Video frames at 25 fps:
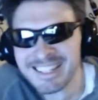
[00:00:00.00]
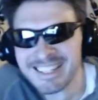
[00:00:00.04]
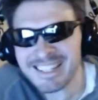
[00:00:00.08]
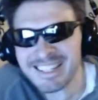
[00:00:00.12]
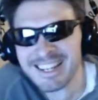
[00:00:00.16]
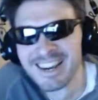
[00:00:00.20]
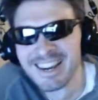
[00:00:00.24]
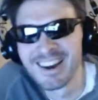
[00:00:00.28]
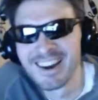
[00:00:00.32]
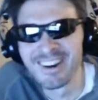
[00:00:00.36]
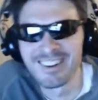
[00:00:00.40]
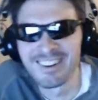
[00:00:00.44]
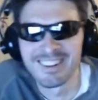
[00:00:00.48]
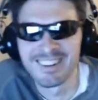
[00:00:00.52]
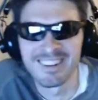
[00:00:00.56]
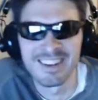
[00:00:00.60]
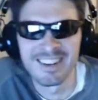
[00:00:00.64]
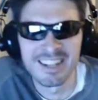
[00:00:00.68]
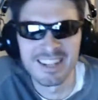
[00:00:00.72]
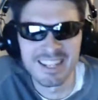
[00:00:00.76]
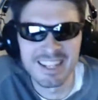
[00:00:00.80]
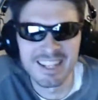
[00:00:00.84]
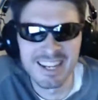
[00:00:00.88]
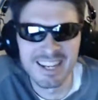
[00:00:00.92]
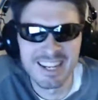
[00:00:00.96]

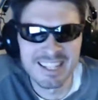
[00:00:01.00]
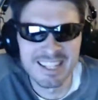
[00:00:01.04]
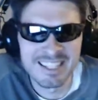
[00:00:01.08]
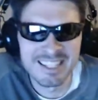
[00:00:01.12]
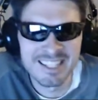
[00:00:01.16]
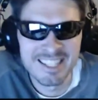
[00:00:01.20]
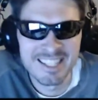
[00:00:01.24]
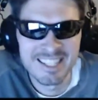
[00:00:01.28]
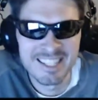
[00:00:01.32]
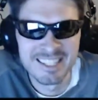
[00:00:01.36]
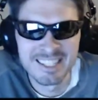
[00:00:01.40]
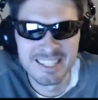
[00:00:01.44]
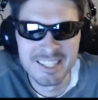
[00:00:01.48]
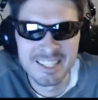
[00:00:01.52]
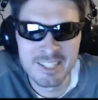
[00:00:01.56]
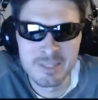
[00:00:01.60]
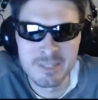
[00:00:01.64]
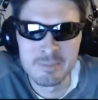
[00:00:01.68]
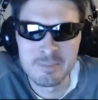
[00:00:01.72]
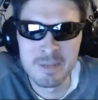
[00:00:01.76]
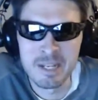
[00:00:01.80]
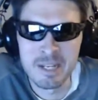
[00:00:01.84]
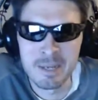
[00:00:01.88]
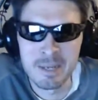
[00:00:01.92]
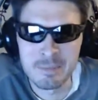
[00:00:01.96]
Alright, guys. This has
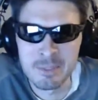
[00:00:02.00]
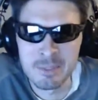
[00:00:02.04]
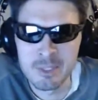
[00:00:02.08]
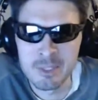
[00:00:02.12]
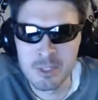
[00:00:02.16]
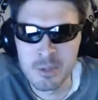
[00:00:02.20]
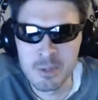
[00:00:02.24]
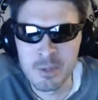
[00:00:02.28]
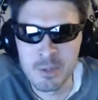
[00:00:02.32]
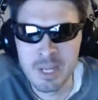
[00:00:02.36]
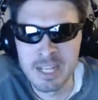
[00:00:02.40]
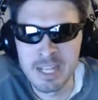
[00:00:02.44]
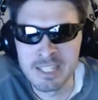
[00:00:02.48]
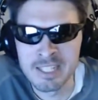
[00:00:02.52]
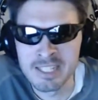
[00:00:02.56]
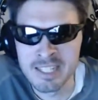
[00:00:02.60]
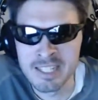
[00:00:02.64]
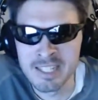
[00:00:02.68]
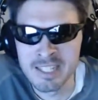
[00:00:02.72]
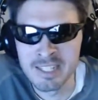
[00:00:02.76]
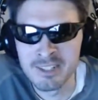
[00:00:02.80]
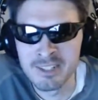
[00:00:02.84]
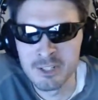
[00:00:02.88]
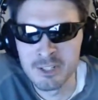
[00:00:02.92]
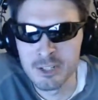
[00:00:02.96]
been episode
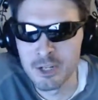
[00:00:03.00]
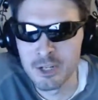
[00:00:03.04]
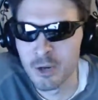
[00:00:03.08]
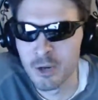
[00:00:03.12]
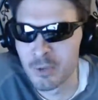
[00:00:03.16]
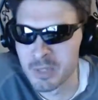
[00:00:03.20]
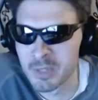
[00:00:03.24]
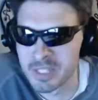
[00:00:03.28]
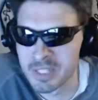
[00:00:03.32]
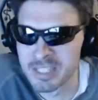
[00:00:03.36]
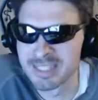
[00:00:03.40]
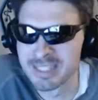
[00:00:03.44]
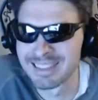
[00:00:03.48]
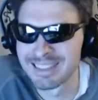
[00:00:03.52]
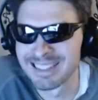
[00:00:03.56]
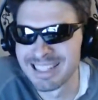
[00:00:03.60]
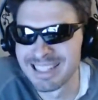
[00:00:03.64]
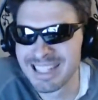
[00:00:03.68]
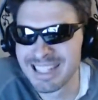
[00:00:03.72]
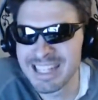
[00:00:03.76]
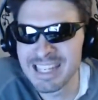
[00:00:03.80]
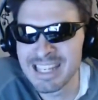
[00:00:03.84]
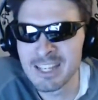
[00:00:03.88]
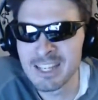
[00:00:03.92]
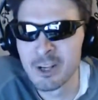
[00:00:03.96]
18. The show is
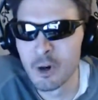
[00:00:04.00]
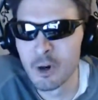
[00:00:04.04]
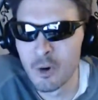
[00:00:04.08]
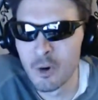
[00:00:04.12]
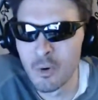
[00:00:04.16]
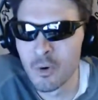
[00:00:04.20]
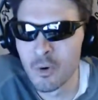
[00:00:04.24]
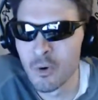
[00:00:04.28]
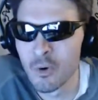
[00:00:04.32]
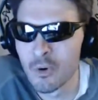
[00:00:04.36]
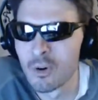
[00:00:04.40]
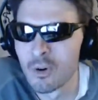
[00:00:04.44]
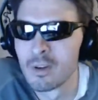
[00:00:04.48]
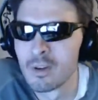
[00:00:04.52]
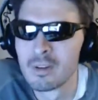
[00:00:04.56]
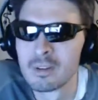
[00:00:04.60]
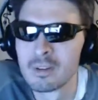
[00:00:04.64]
legal.